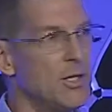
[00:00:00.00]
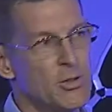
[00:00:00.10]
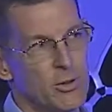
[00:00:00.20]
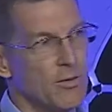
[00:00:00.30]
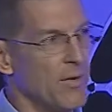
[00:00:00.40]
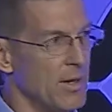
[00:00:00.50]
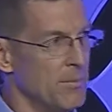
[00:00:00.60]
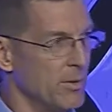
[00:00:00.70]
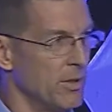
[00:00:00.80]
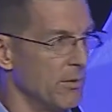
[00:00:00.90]
certified
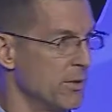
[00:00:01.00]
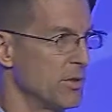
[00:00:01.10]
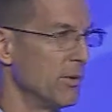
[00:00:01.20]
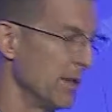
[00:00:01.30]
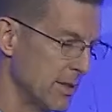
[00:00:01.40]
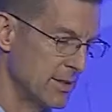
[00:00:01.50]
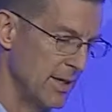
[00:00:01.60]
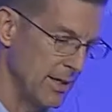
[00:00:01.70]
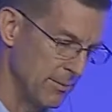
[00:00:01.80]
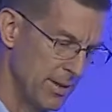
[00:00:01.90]
building was a really
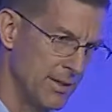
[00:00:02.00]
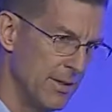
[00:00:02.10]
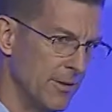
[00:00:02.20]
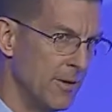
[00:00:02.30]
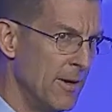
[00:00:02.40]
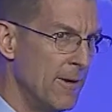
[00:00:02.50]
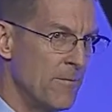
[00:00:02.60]
exciting big deal.